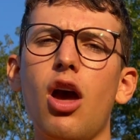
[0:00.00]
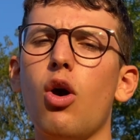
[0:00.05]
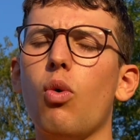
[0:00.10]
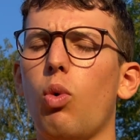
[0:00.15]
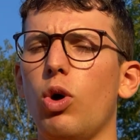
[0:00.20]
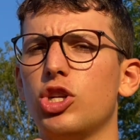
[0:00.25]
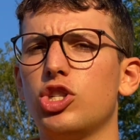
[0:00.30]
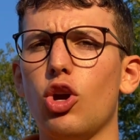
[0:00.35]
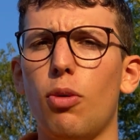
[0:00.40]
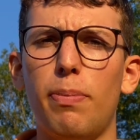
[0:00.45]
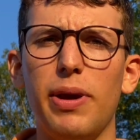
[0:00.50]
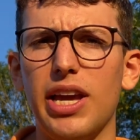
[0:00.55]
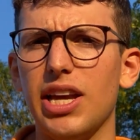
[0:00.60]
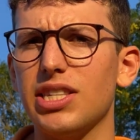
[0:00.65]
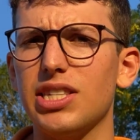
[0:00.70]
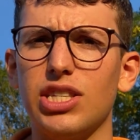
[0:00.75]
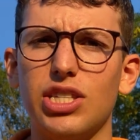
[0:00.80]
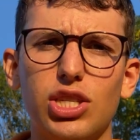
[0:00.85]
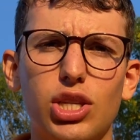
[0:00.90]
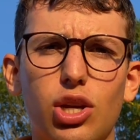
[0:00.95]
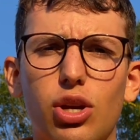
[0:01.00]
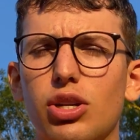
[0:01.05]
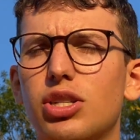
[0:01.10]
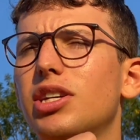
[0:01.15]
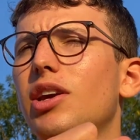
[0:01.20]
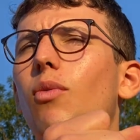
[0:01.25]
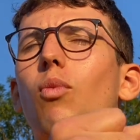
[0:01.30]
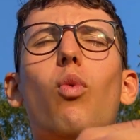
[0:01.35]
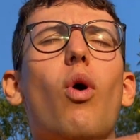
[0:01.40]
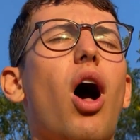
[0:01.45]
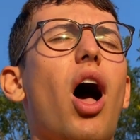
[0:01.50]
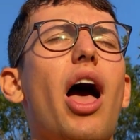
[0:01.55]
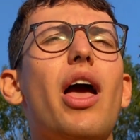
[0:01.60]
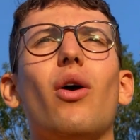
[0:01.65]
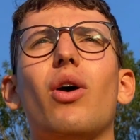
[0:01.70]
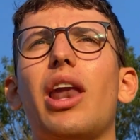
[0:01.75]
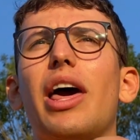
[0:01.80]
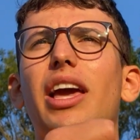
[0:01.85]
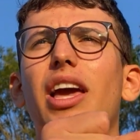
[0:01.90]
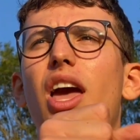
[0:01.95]
what's your biggest insecurity and why?
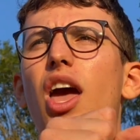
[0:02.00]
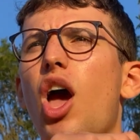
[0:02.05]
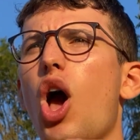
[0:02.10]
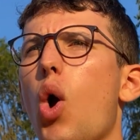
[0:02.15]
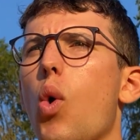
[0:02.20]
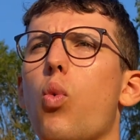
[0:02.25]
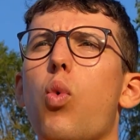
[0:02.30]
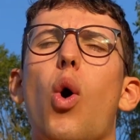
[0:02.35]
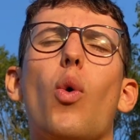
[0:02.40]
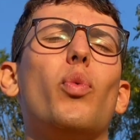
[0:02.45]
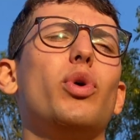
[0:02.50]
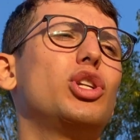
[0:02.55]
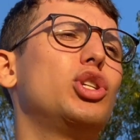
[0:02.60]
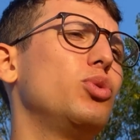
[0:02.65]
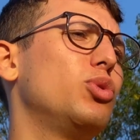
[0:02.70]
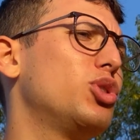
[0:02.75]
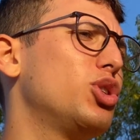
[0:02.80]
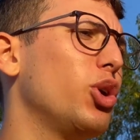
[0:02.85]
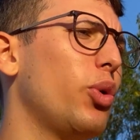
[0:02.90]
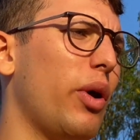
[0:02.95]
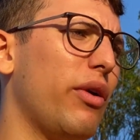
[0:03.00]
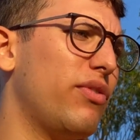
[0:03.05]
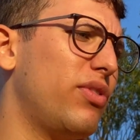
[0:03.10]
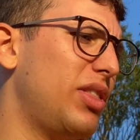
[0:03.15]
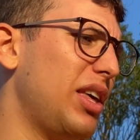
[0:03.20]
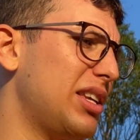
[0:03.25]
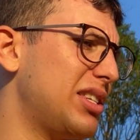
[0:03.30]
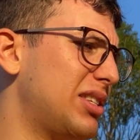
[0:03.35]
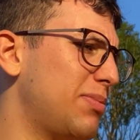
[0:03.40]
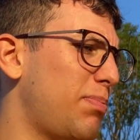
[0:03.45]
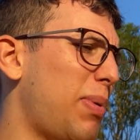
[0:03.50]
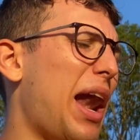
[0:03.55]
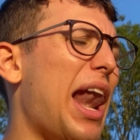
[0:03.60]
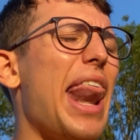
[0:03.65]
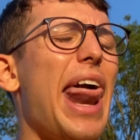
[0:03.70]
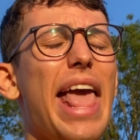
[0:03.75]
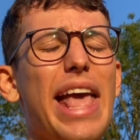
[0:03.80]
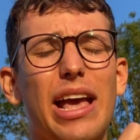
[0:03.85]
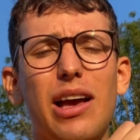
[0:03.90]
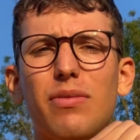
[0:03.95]
Or like, what would you do if this
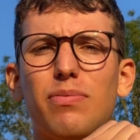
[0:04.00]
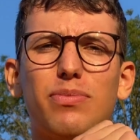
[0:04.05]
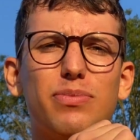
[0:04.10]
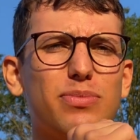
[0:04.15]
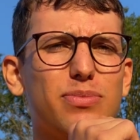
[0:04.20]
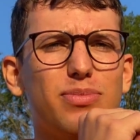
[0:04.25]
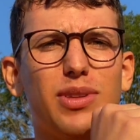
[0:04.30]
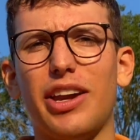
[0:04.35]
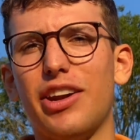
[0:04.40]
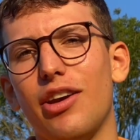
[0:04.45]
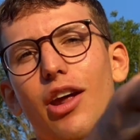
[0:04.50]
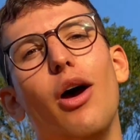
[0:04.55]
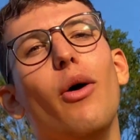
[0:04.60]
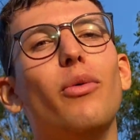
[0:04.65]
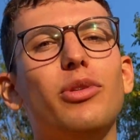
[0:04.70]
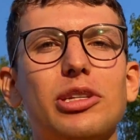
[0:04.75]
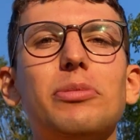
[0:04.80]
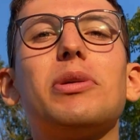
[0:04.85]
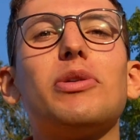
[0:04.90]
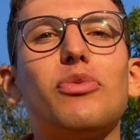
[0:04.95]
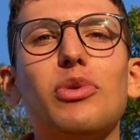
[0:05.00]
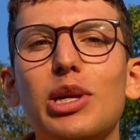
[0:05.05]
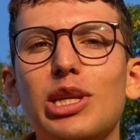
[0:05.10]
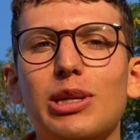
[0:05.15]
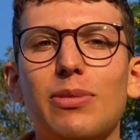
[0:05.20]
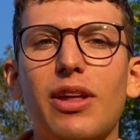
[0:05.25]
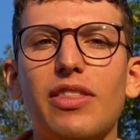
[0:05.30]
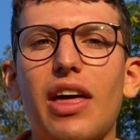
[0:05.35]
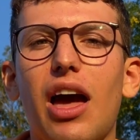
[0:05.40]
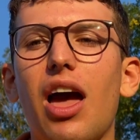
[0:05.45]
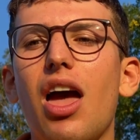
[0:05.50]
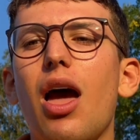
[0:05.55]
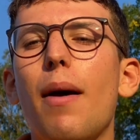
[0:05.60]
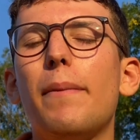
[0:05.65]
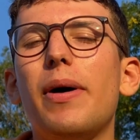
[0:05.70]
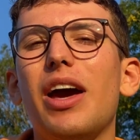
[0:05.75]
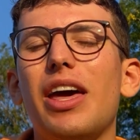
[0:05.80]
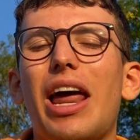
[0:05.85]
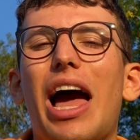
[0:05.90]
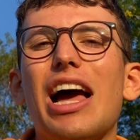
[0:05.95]
plague, I don't know, something really deep like that.
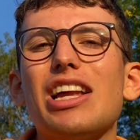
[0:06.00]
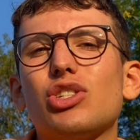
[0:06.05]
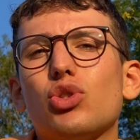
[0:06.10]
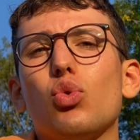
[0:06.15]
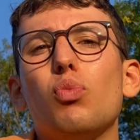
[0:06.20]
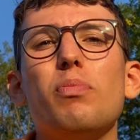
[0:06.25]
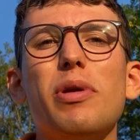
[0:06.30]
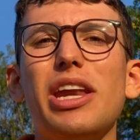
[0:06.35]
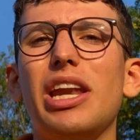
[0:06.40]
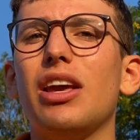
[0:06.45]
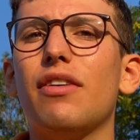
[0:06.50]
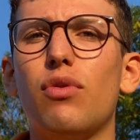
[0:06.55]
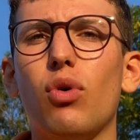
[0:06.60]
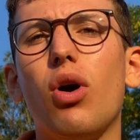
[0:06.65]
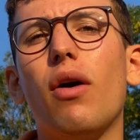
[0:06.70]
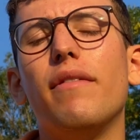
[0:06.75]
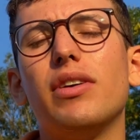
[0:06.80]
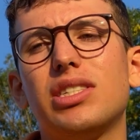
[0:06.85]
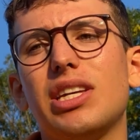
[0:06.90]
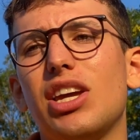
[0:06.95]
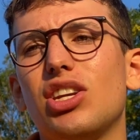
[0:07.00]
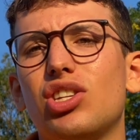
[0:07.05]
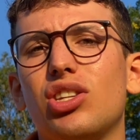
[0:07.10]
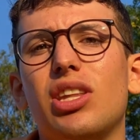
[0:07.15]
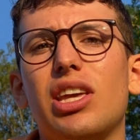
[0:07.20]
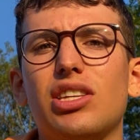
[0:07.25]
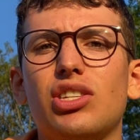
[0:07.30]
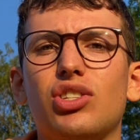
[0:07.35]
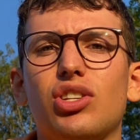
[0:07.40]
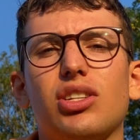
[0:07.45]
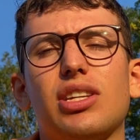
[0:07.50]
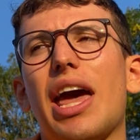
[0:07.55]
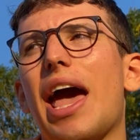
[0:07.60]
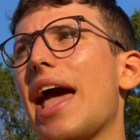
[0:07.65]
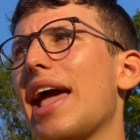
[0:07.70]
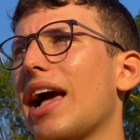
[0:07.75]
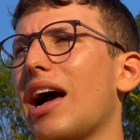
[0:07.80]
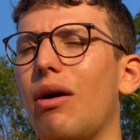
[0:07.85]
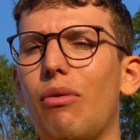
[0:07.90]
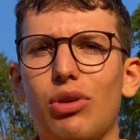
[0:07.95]
But an actual meaningful conversation that isn't just, hey,
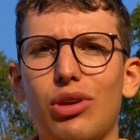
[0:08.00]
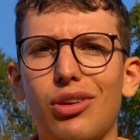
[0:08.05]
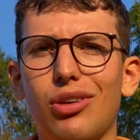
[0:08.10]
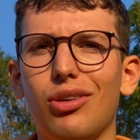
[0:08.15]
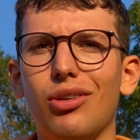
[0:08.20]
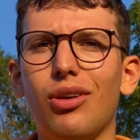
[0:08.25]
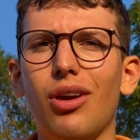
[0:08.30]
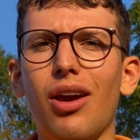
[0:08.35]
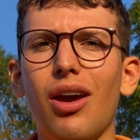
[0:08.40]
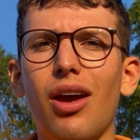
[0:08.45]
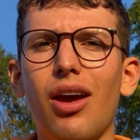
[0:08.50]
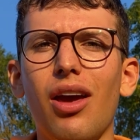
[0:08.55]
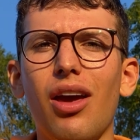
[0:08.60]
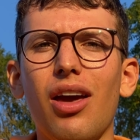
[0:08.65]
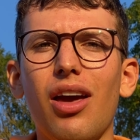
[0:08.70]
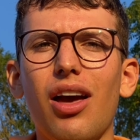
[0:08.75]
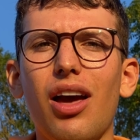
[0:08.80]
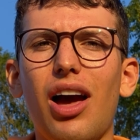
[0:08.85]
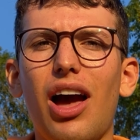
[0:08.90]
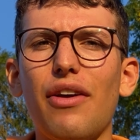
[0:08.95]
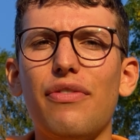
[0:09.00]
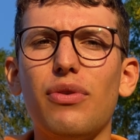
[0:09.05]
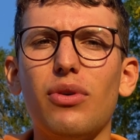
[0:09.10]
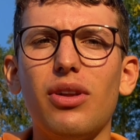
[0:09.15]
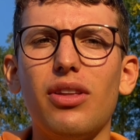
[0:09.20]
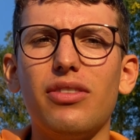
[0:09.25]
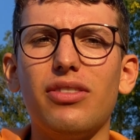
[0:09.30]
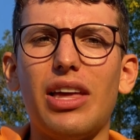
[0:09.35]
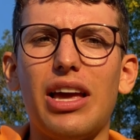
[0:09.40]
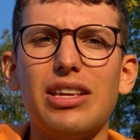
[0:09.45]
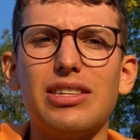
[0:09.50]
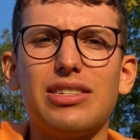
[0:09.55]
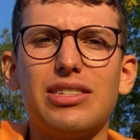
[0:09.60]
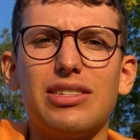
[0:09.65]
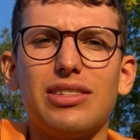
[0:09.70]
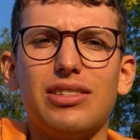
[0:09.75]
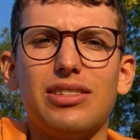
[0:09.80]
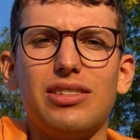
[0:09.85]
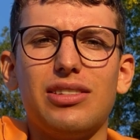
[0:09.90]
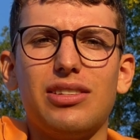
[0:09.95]
how are you? I feel that that's,
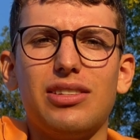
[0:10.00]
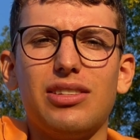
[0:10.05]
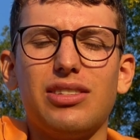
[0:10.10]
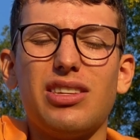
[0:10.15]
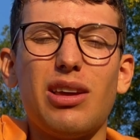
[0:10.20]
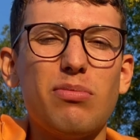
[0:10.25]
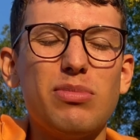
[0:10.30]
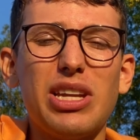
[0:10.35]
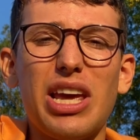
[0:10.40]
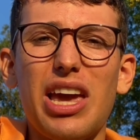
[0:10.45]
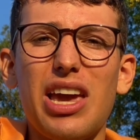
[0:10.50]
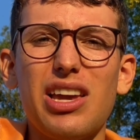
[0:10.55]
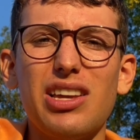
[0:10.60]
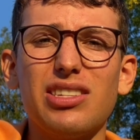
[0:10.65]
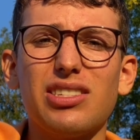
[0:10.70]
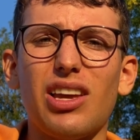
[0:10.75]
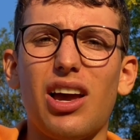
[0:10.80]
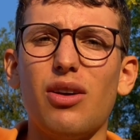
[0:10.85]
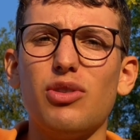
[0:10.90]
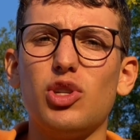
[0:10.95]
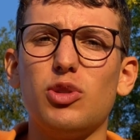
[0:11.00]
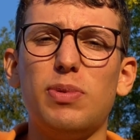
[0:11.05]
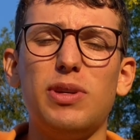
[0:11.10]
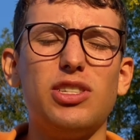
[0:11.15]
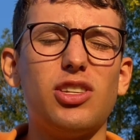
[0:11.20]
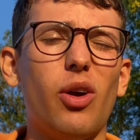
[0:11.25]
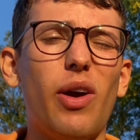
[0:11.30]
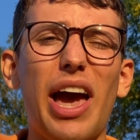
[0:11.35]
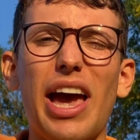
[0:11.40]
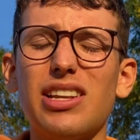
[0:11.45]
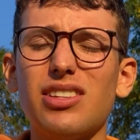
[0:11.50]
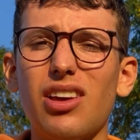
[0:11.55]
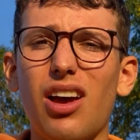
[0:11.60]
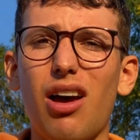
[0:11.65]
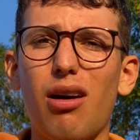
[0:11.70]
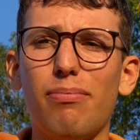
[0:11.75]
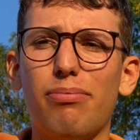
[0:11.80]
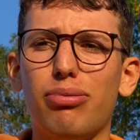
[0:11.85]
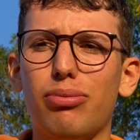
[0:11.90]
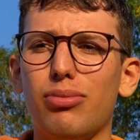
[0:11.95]
some days I would just be so het
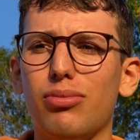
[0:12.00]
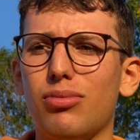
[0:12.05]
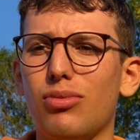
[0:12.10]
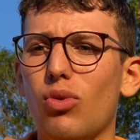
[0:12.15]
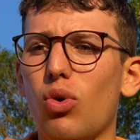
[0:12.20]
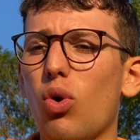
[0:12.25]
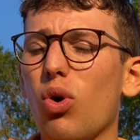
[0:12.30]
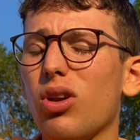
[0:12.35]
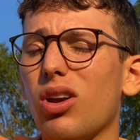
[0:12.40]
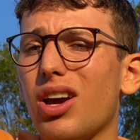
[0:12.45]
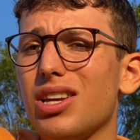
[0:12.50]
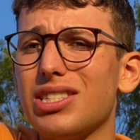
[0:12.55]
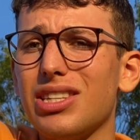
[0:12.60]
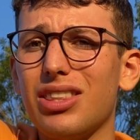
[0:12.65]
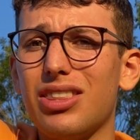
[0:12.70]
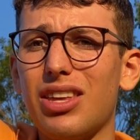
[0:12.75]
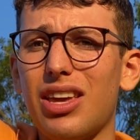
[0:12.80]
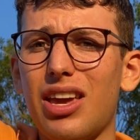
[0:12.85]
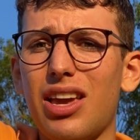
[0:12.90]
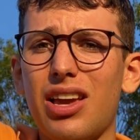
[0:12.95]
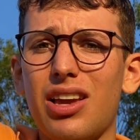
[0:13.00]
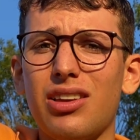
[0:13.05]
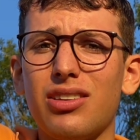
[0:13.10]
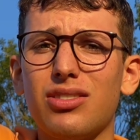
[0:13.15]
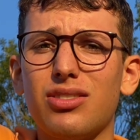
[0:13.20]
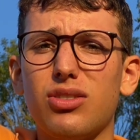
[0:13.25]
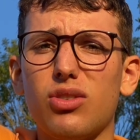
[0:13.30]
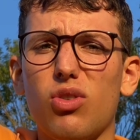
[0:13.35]
up organizing things,